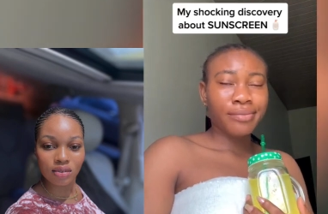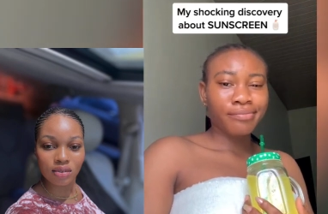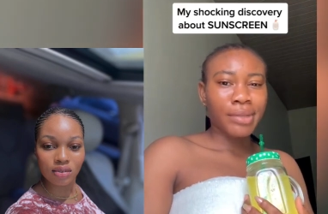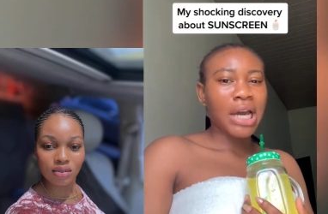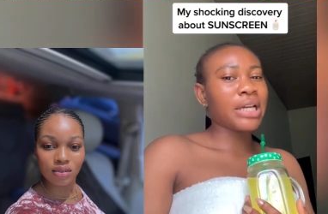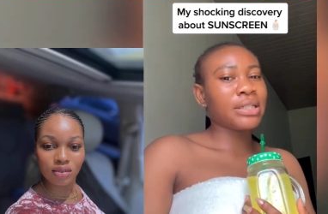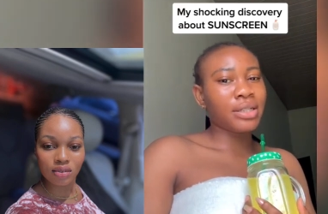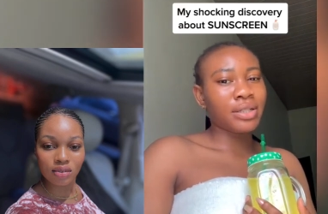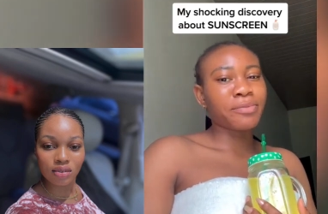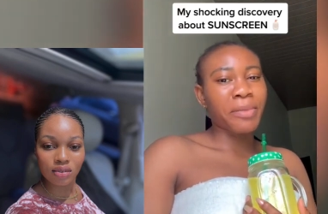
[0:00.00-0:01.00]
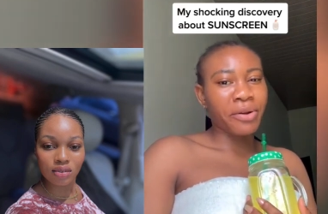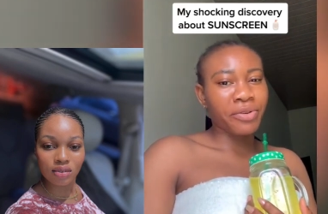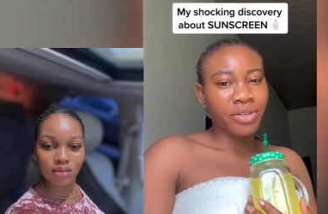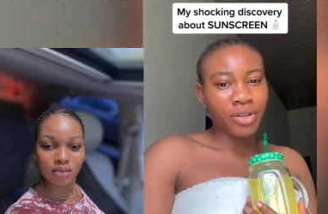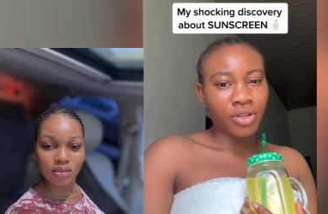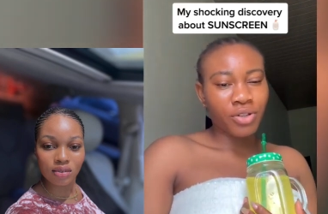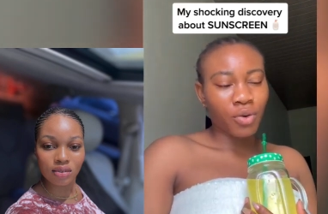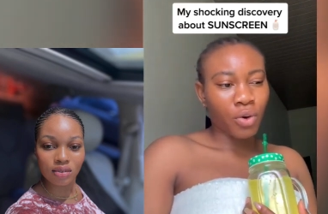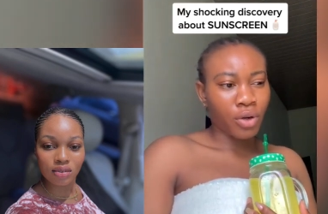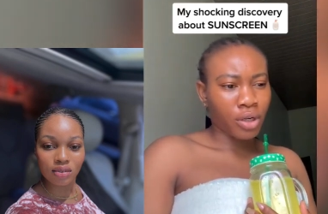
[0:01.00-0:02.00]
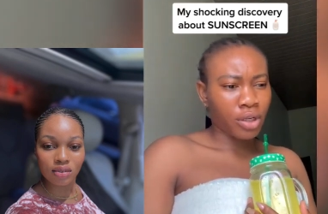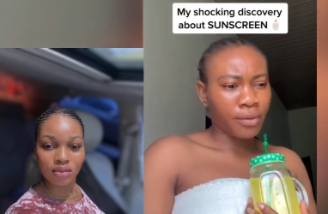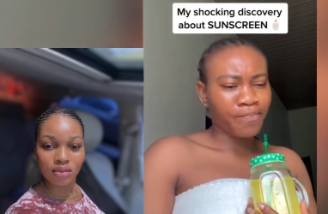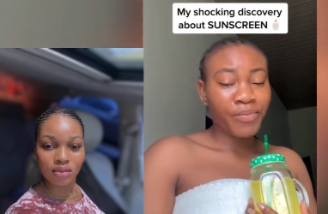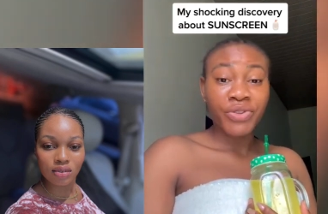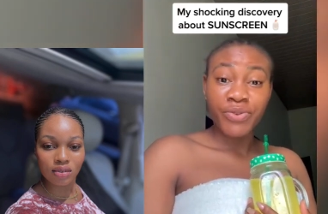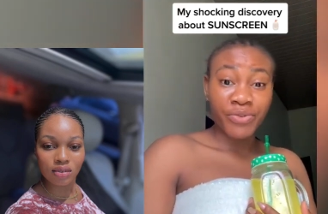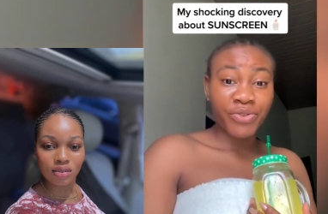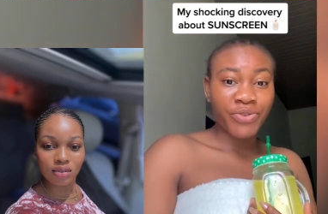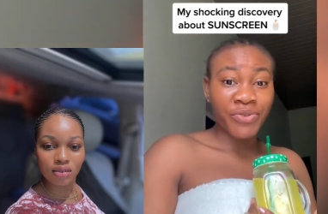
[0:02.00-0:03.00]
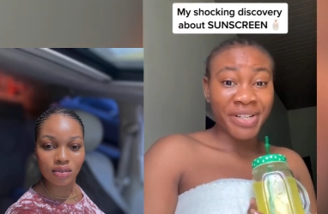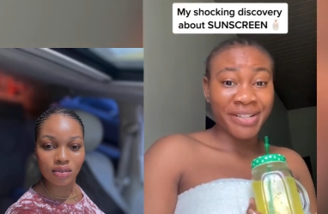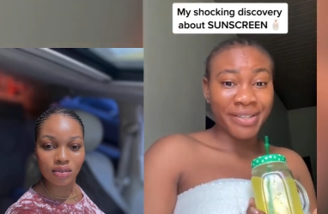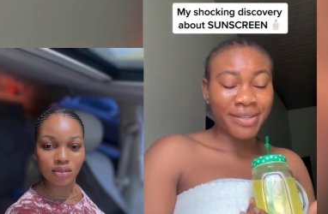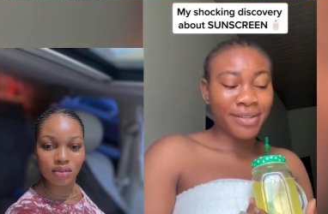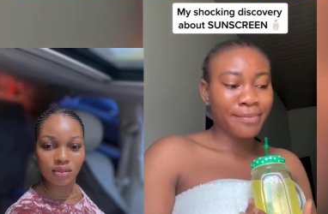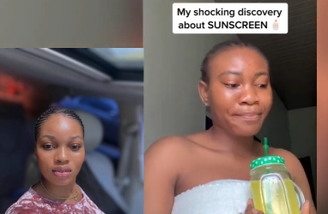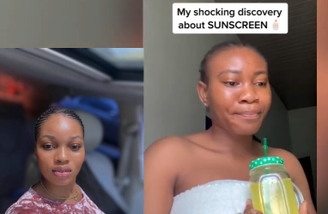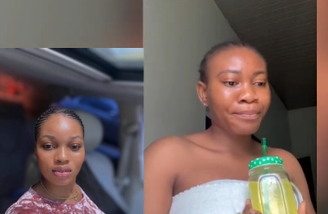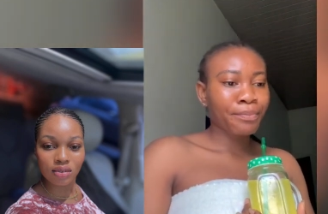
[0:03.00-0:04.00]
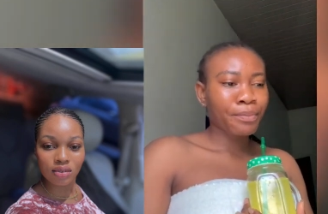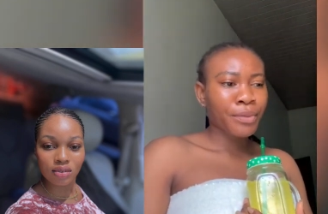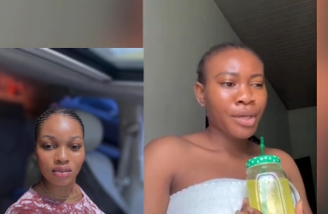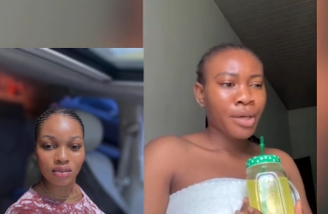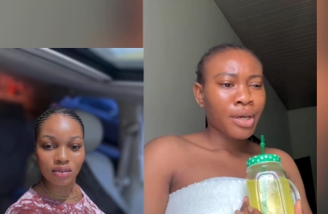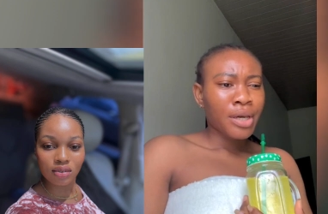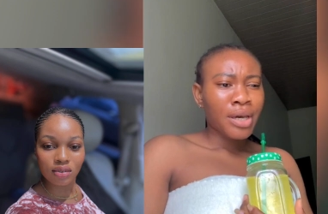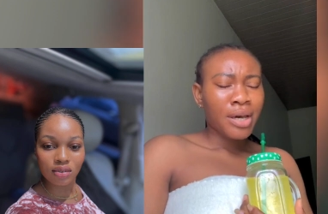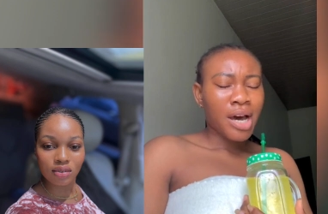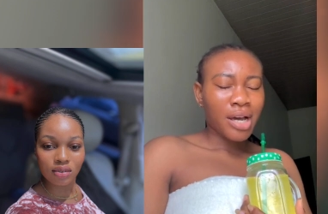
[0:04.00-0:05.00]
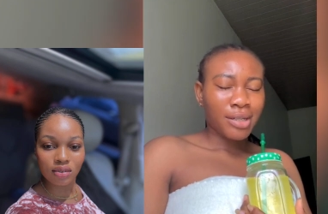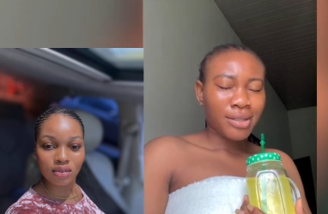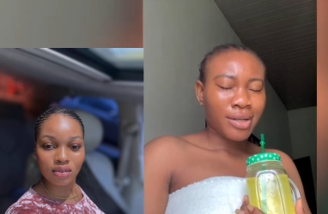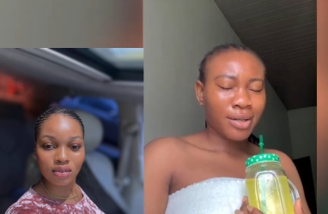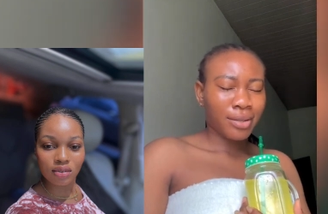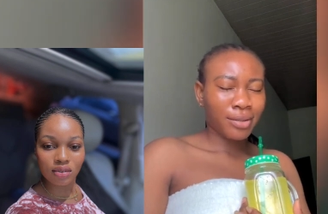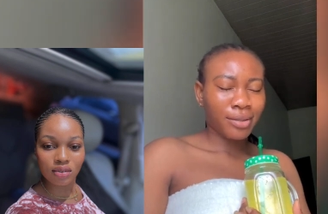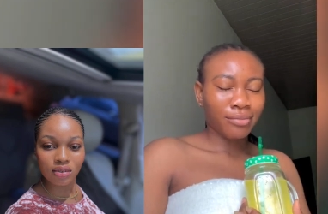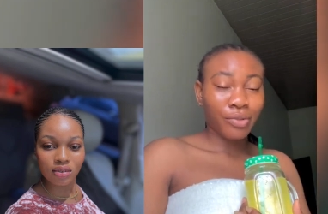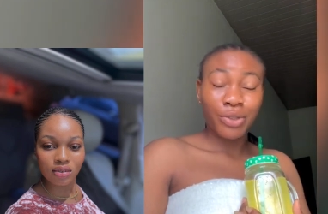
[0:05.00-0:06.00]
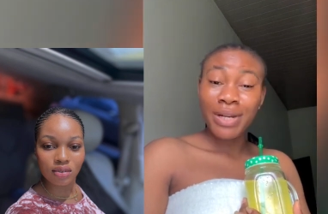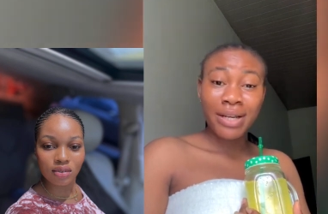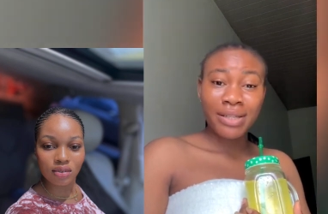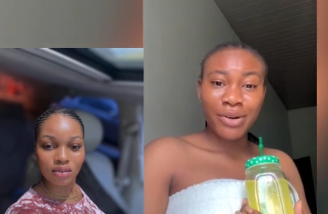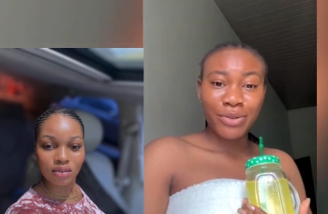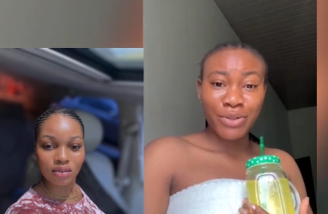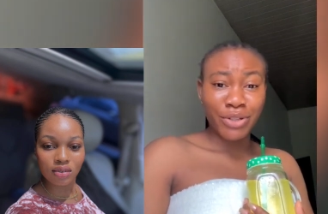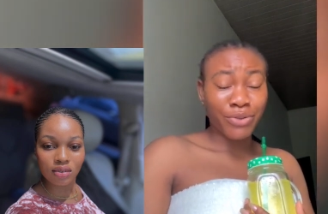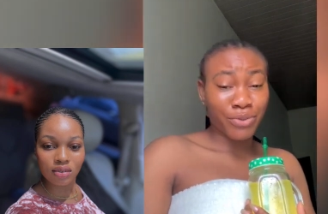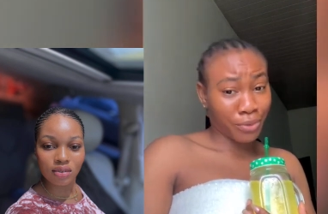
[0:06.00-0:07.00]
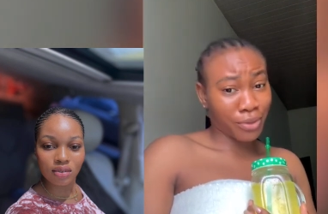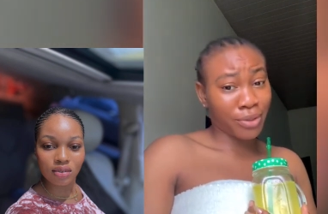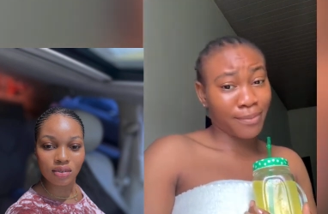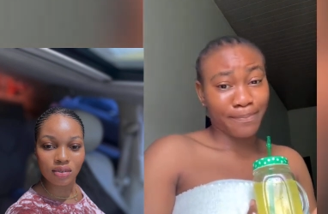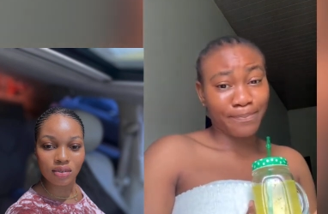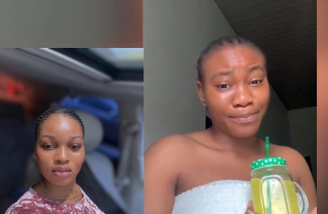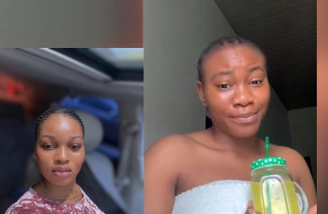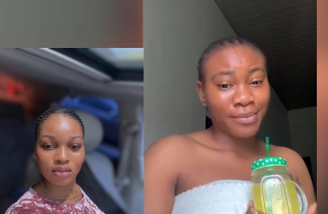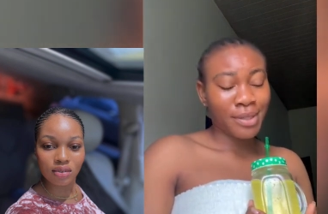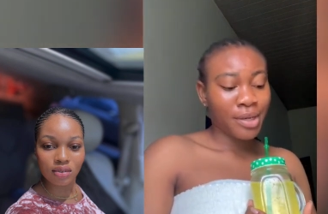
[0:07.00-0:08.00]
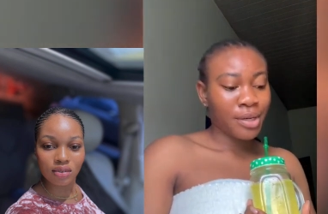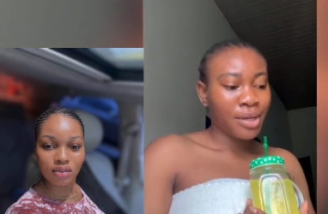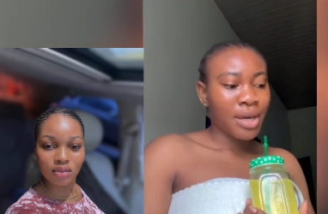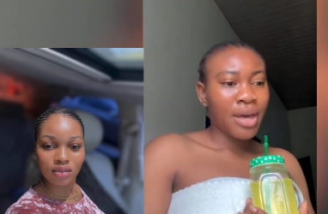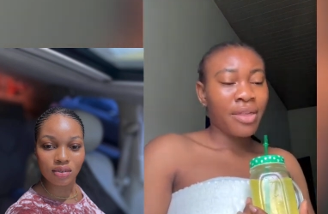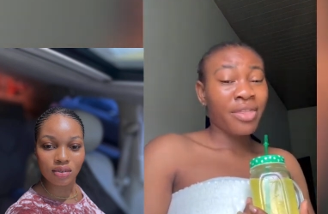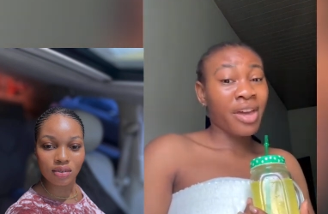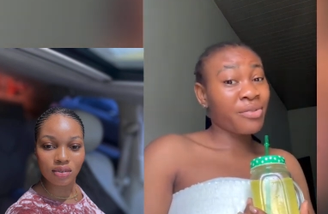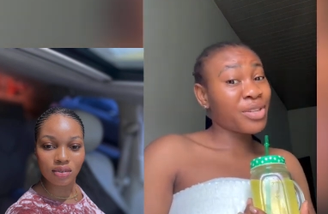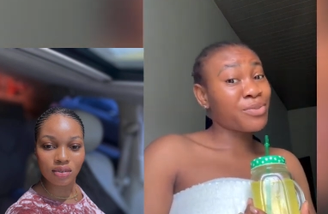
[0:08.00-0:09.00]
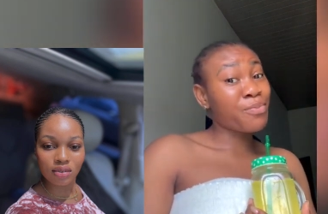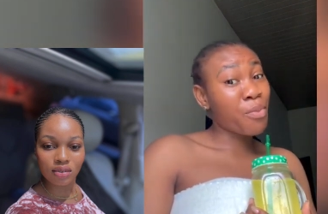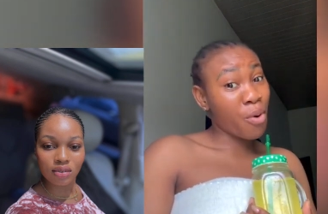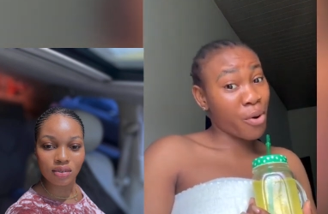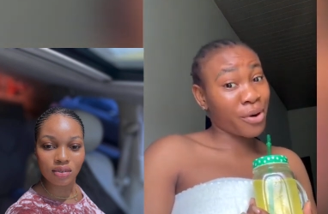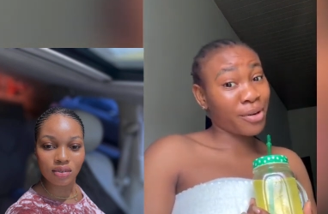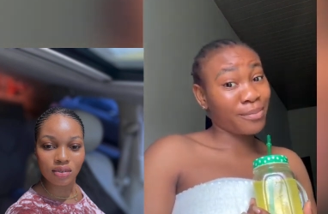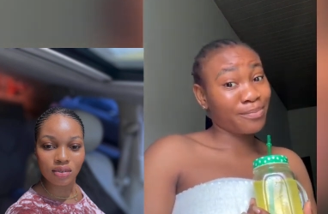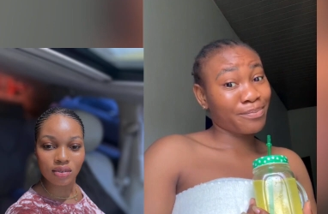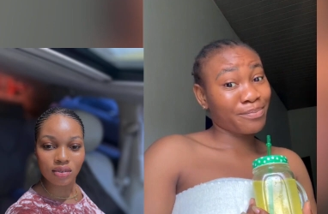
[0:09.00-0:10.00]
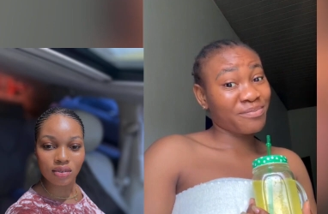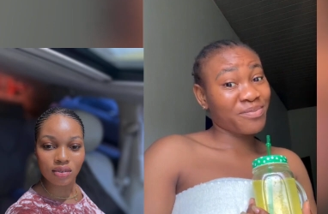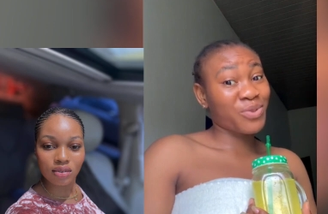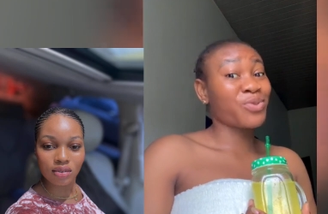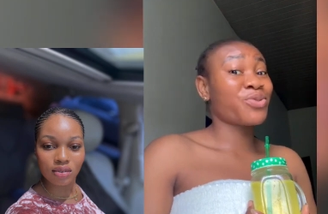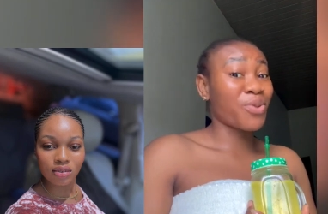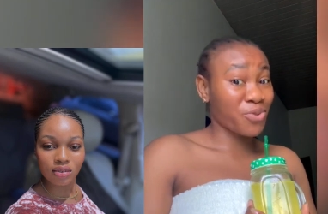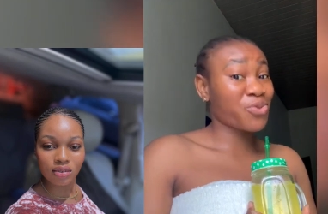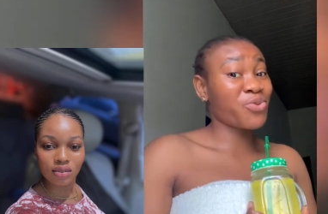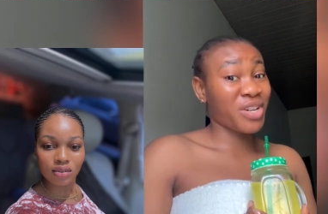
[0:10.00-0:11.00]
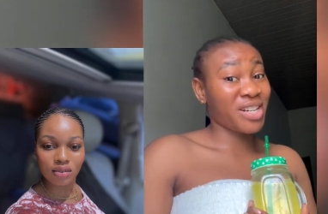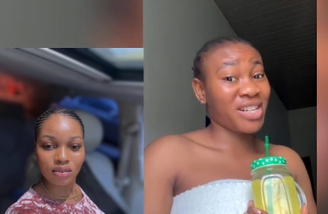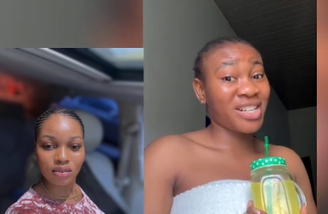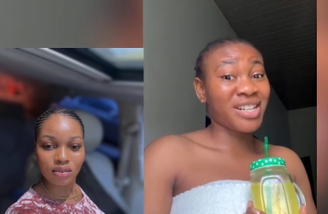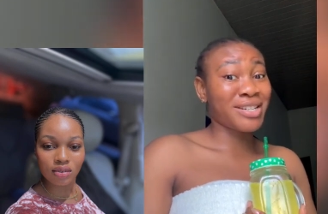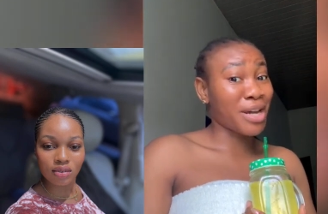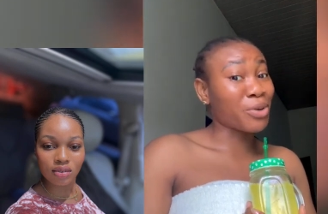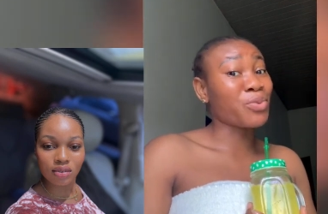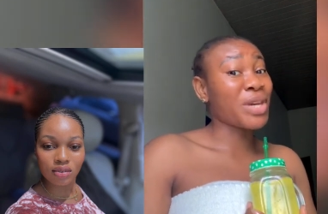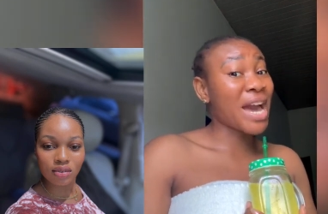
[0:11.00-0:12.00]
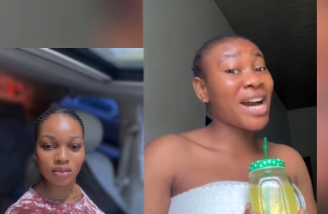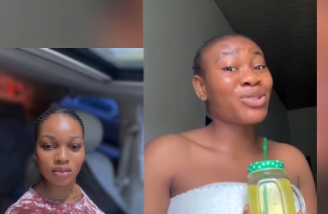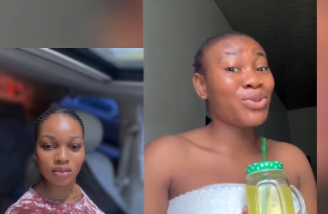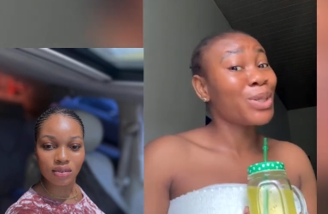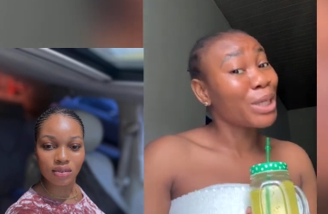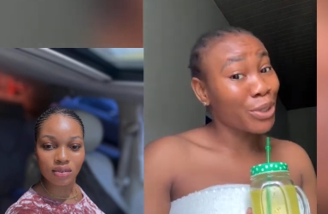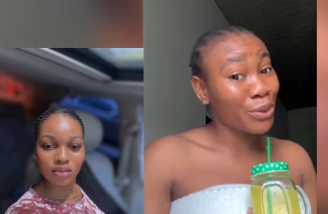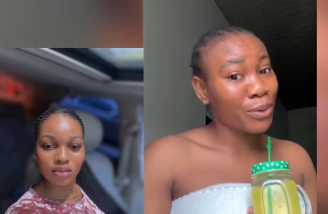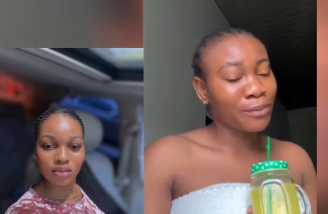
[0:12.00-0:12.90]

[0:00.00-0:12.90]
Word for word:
Speaker 1: I did my research on sunscreens, and should I tell you the truth? There is more to sunscreen than we actually know.